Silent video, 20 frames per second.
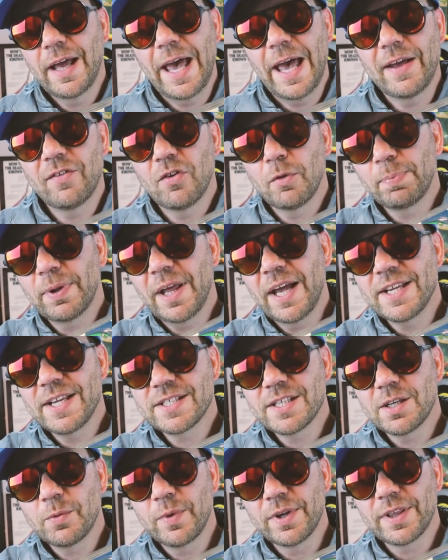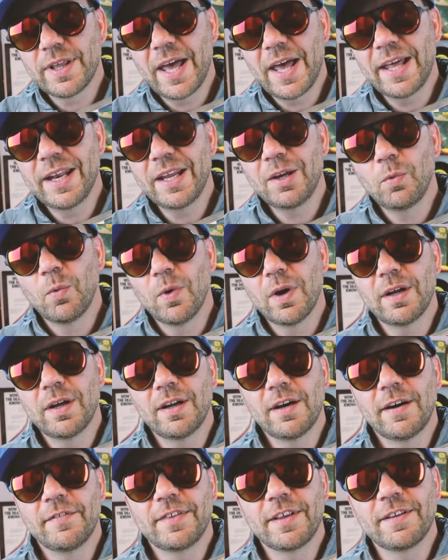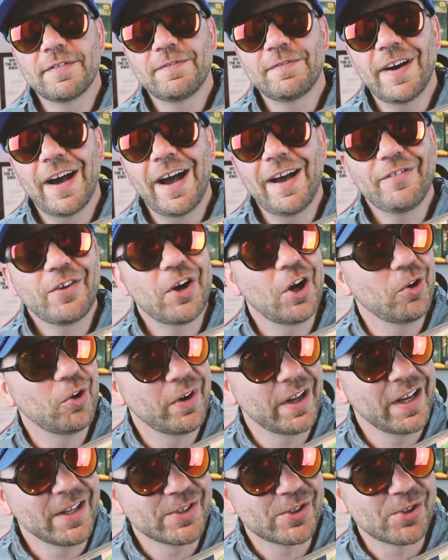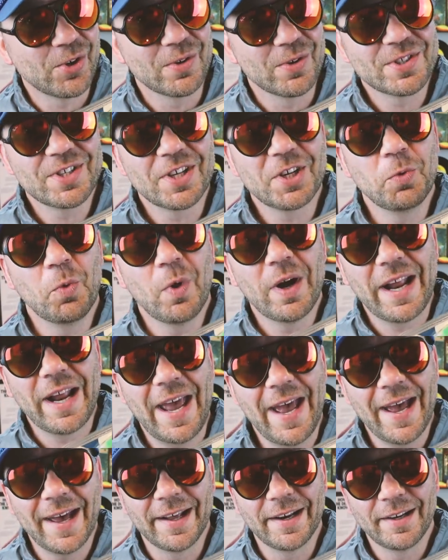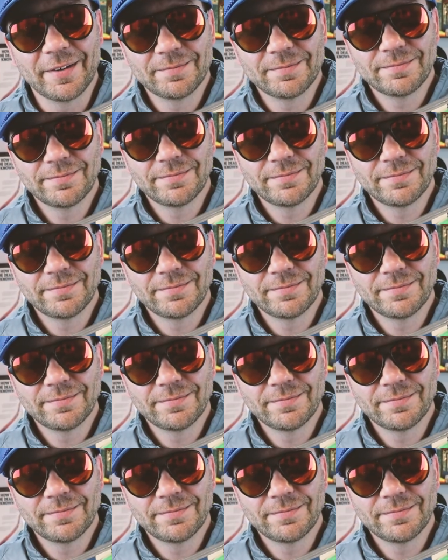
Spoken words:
and replace it with any one of the 5 colored inserts that you want to add.